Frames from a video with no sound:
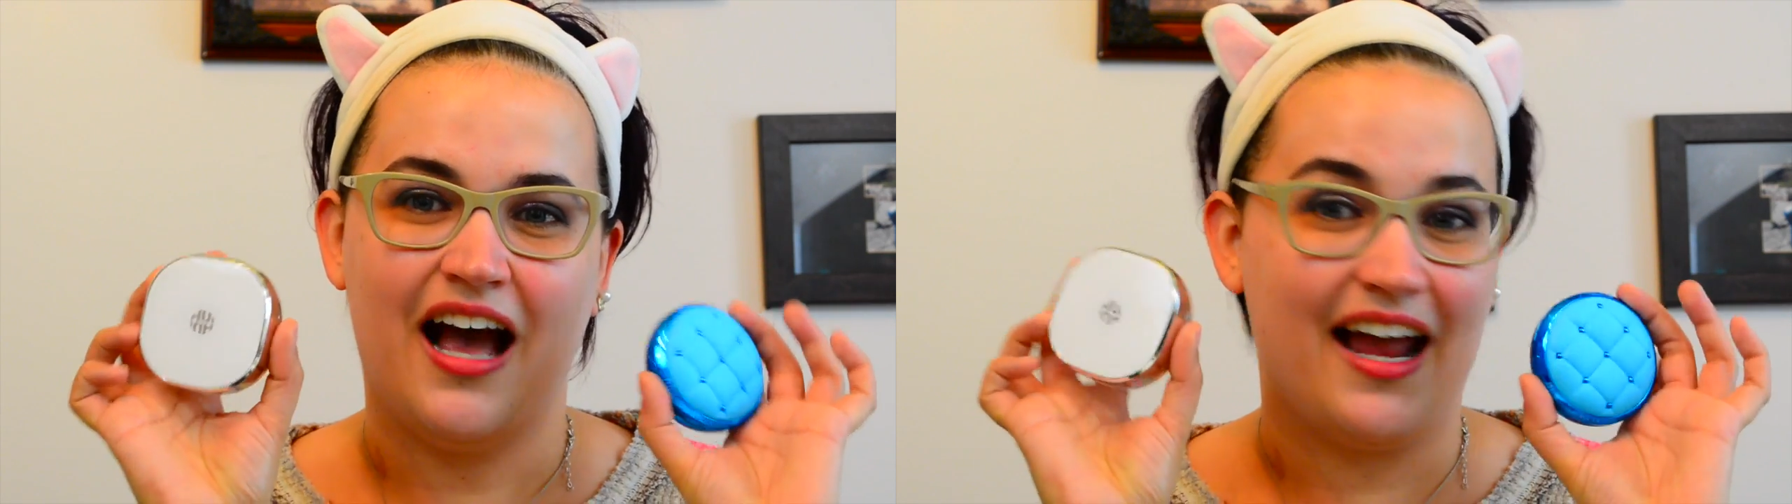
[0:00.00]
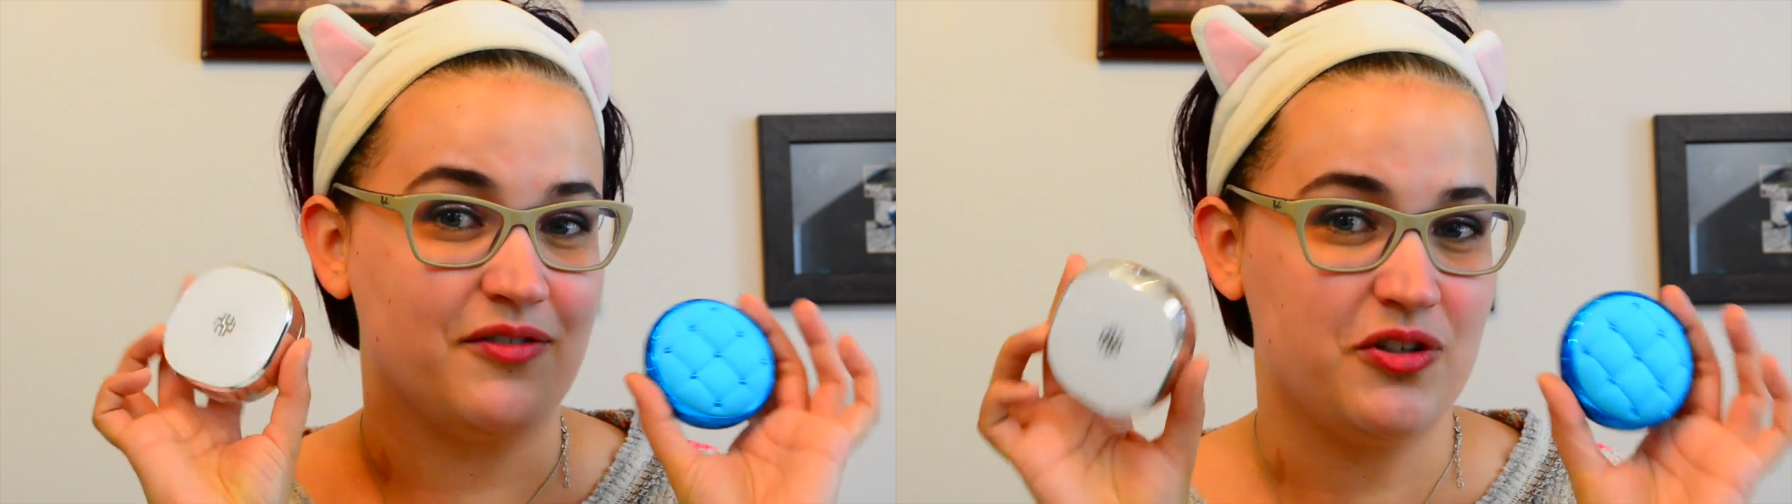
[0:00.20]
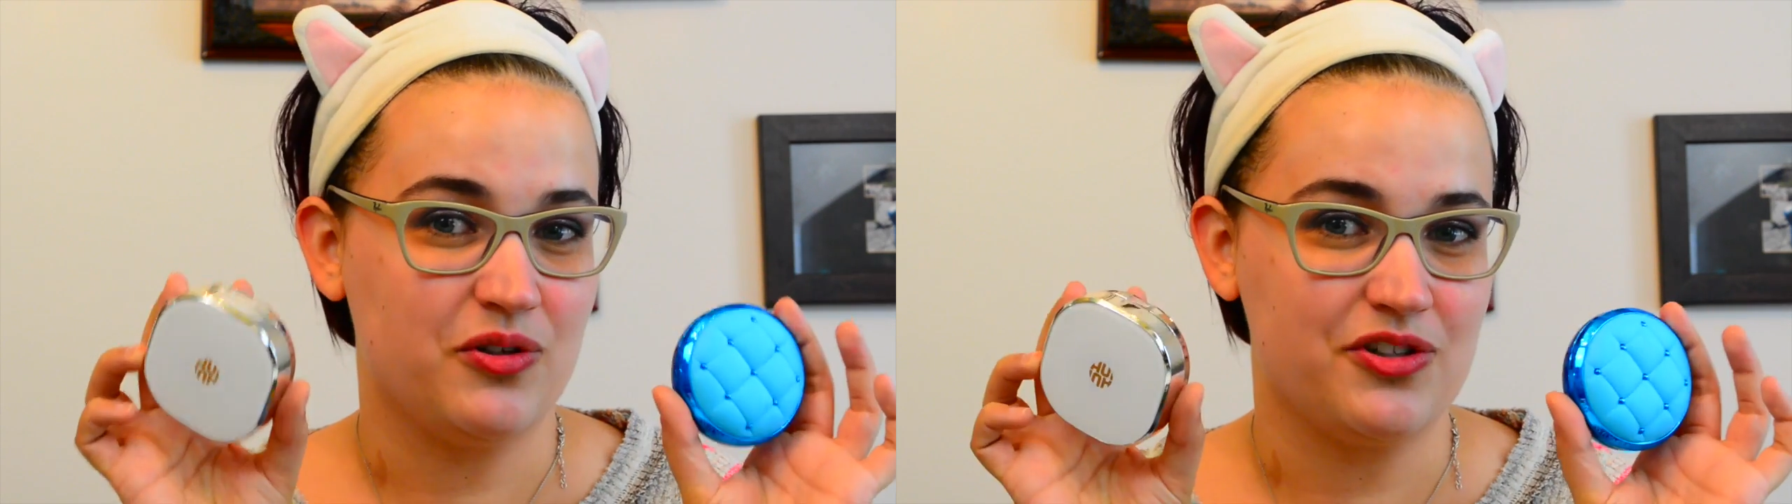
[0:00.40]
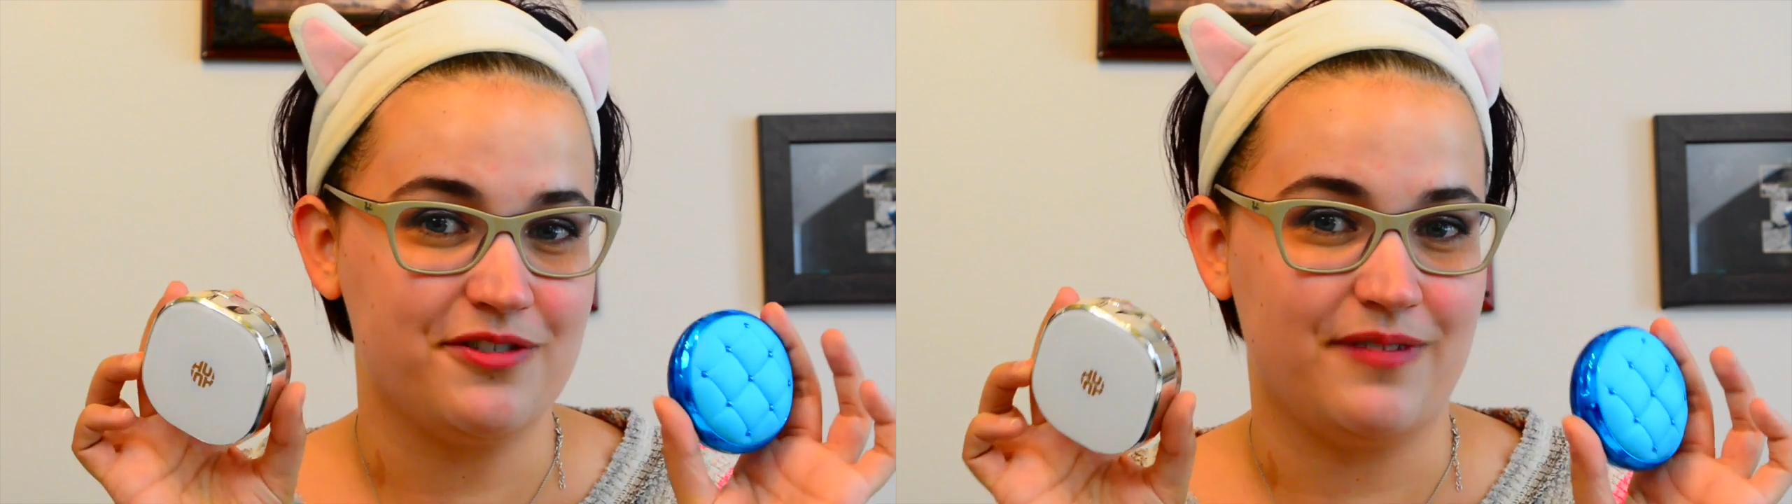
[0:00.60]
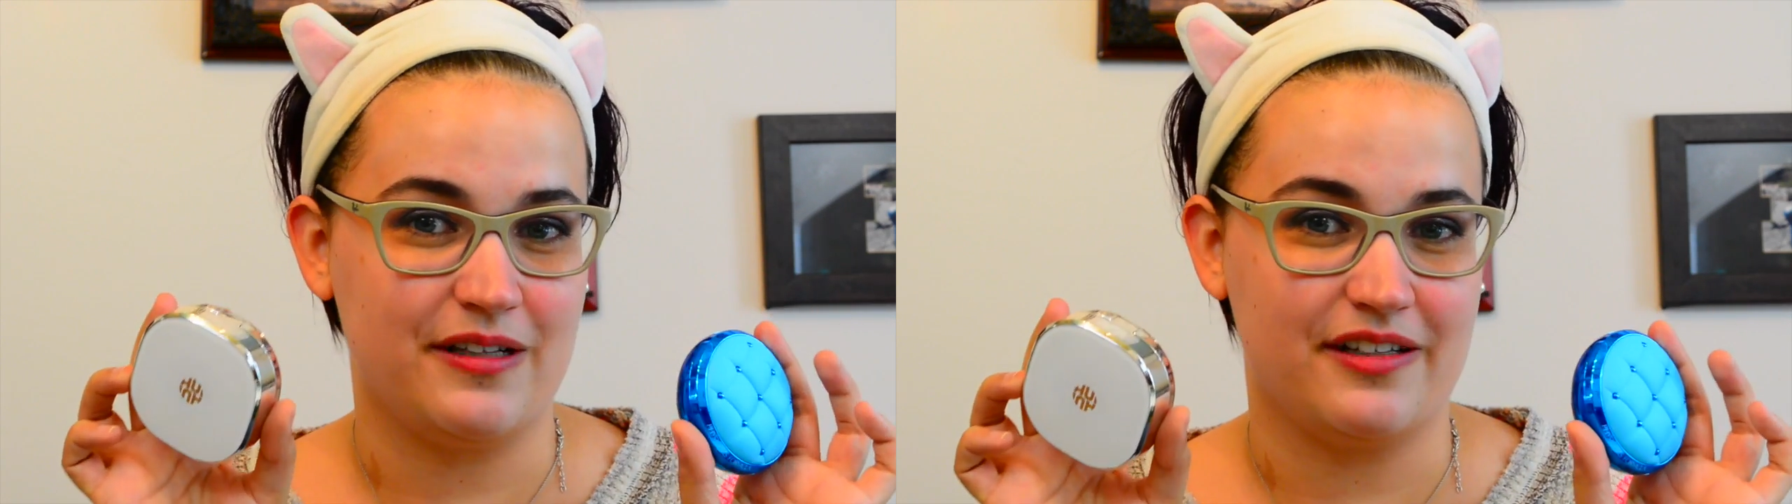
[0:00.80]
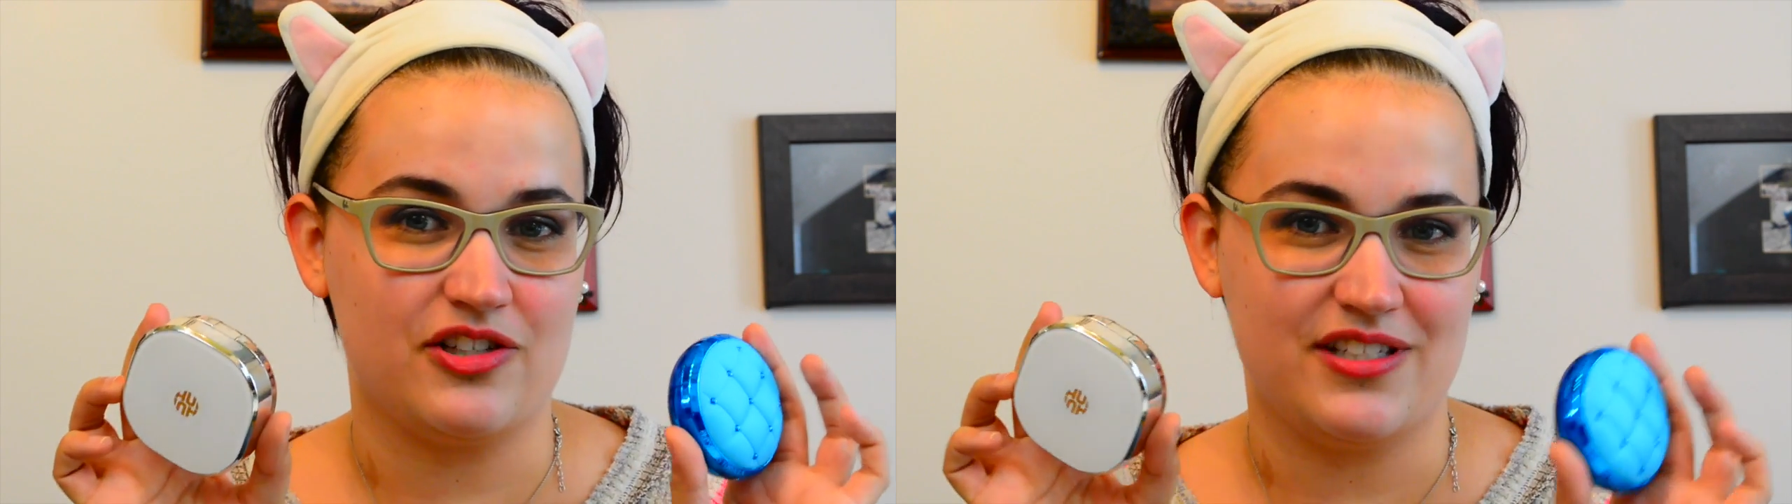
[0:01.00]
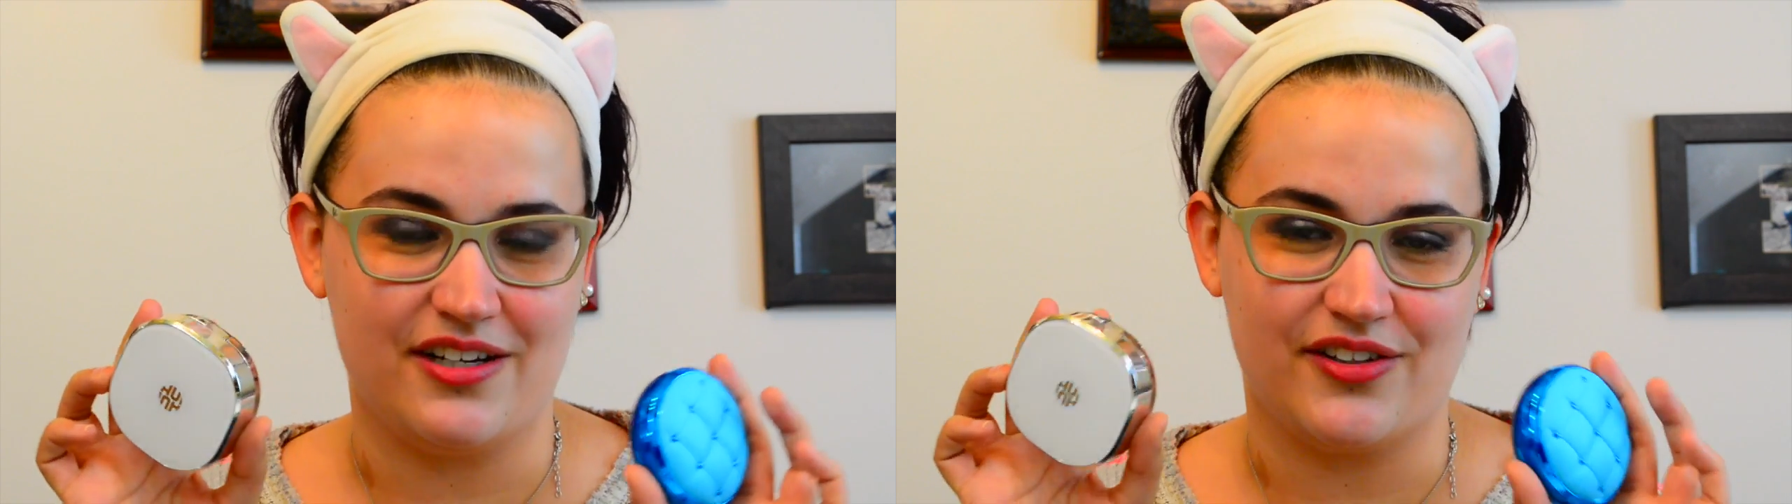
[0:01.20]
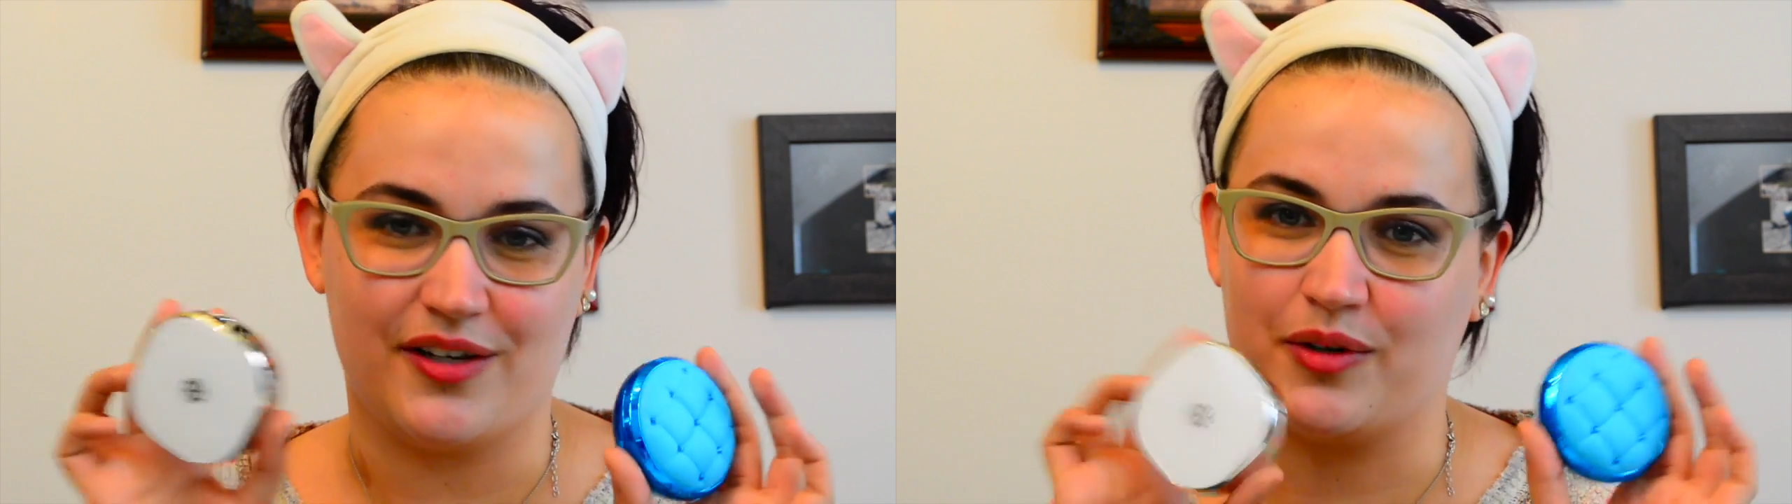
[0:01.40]
I have two cushion foundations
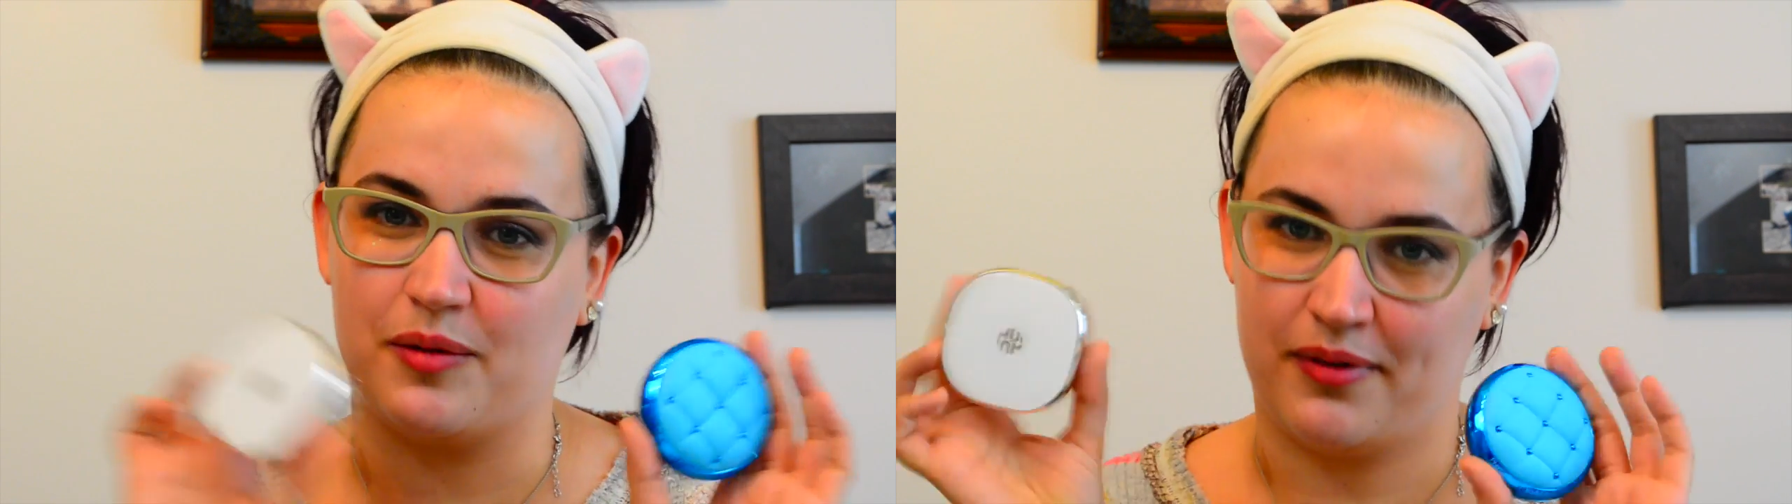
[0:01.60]
here that were